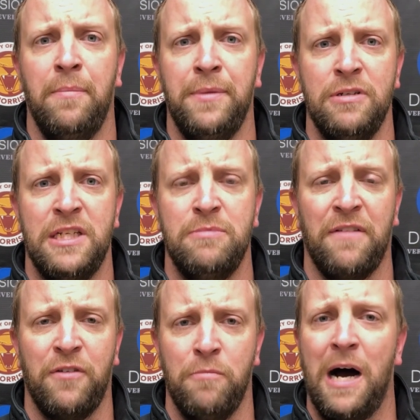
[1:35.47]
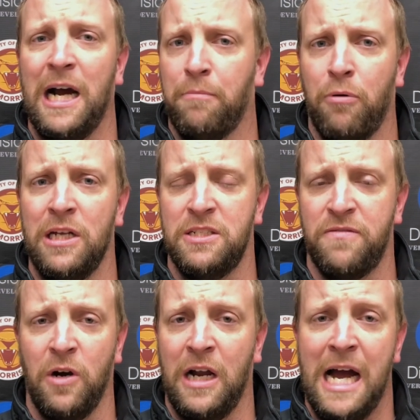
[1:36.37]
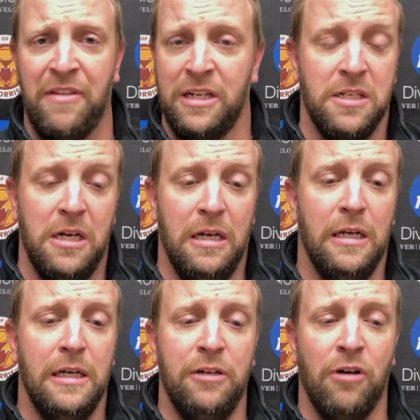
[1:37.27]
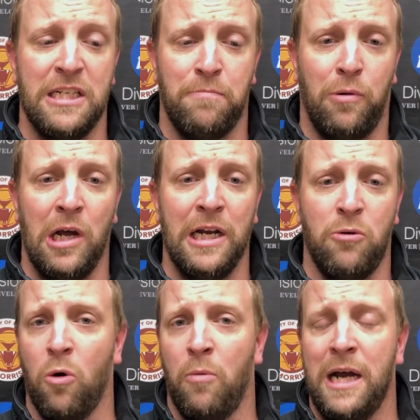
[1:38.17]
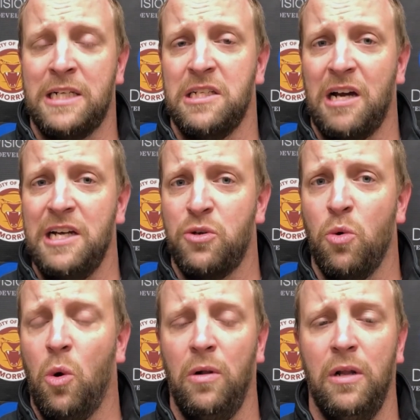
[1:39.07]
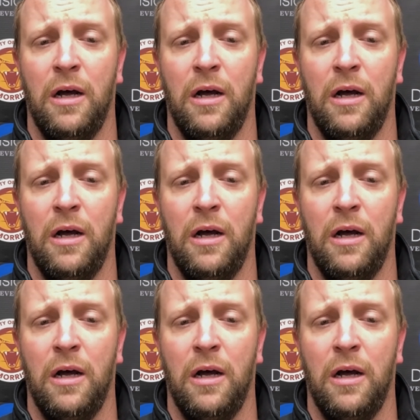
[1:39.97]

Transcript: He seems to have good pocket presence for a guy that's, hasn't played quarterback since high school.